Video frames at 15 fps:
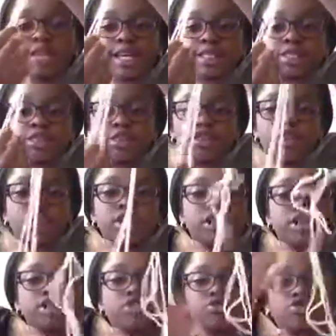it gets all
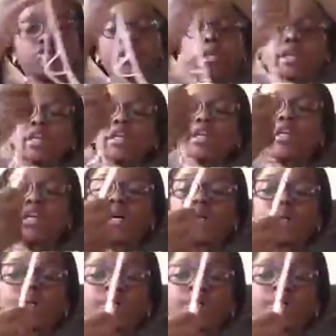curly, straighten it up.